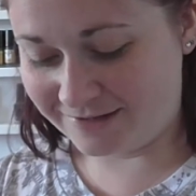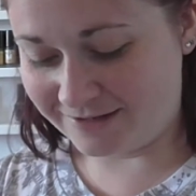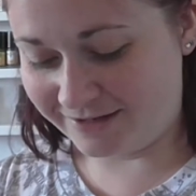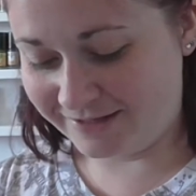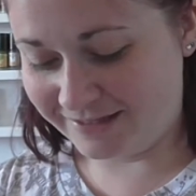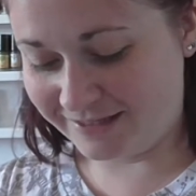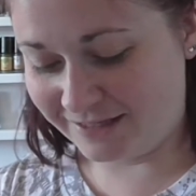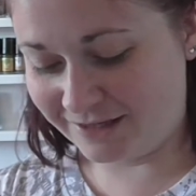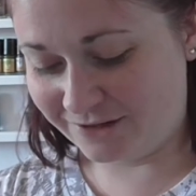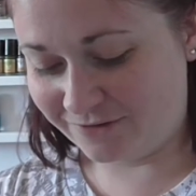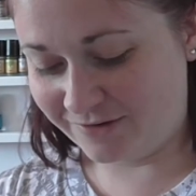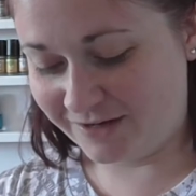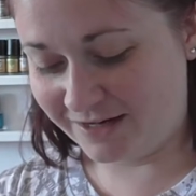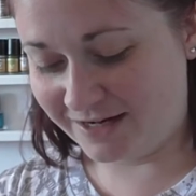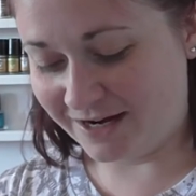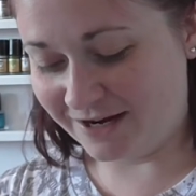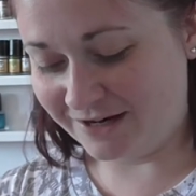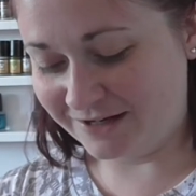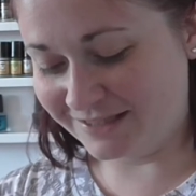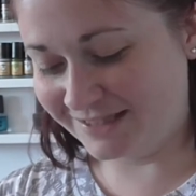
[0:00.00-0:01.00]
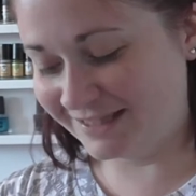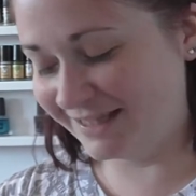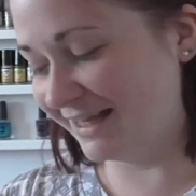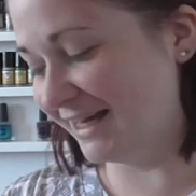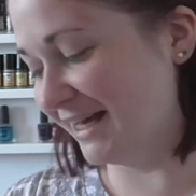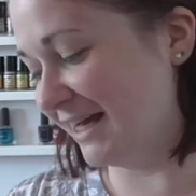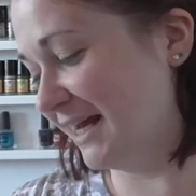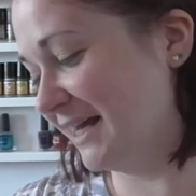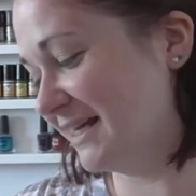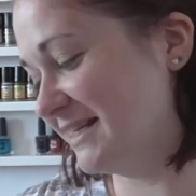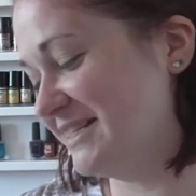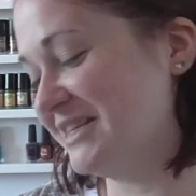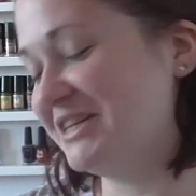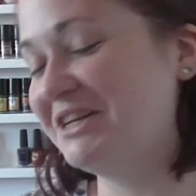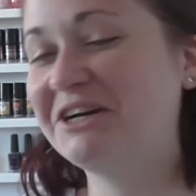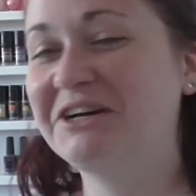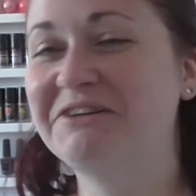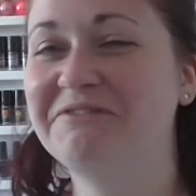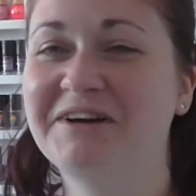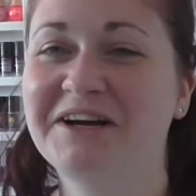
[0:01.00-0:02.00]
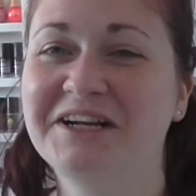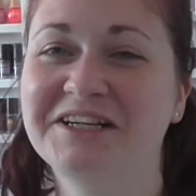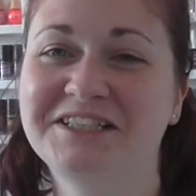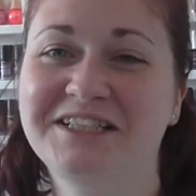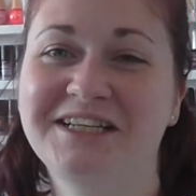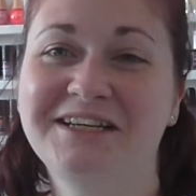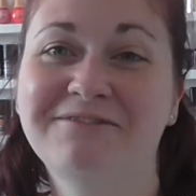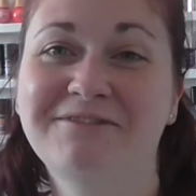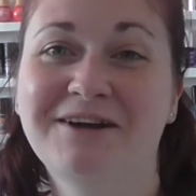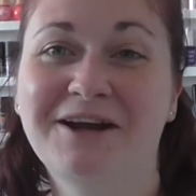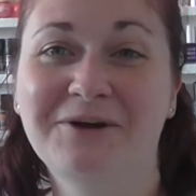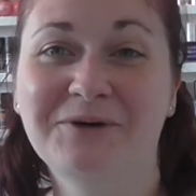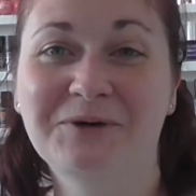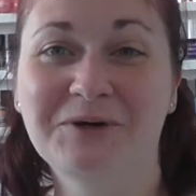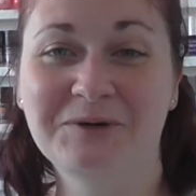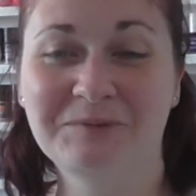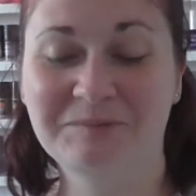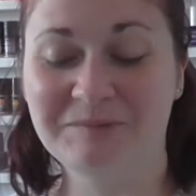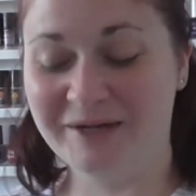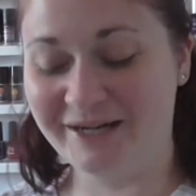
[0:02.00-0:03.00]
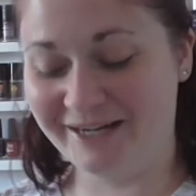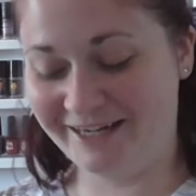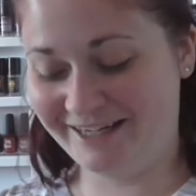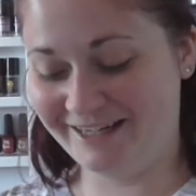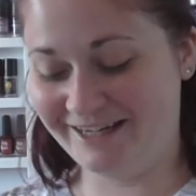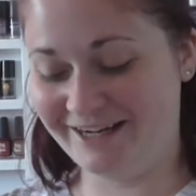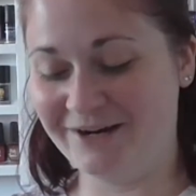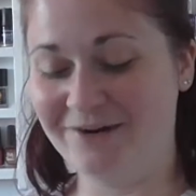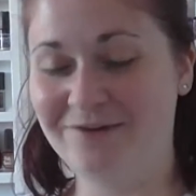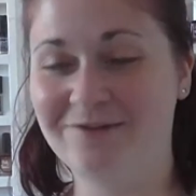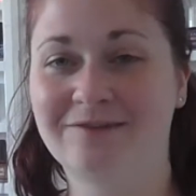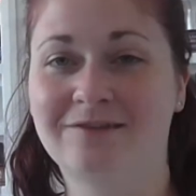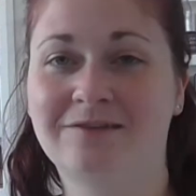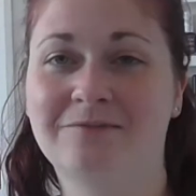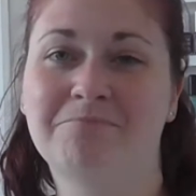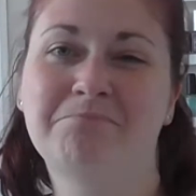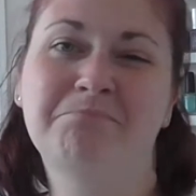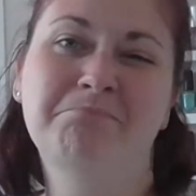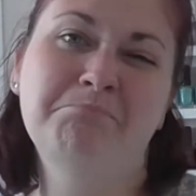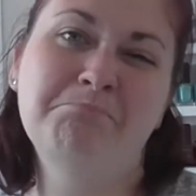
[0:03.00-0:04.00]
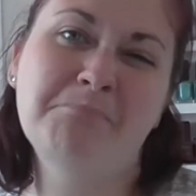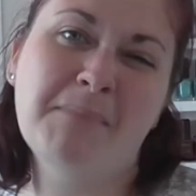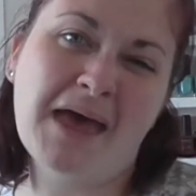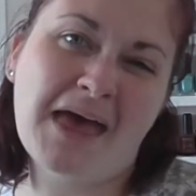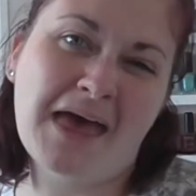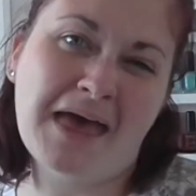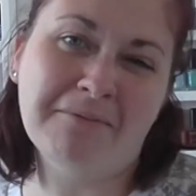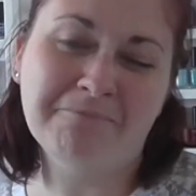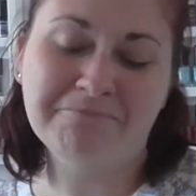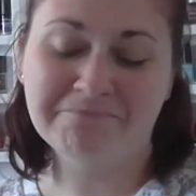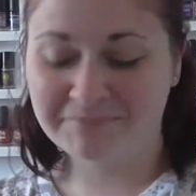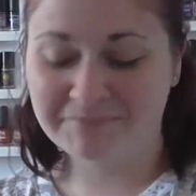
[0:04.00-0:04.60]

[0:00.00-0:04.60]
I did 3 coats of this, and I've actually wrote on my notes, meh,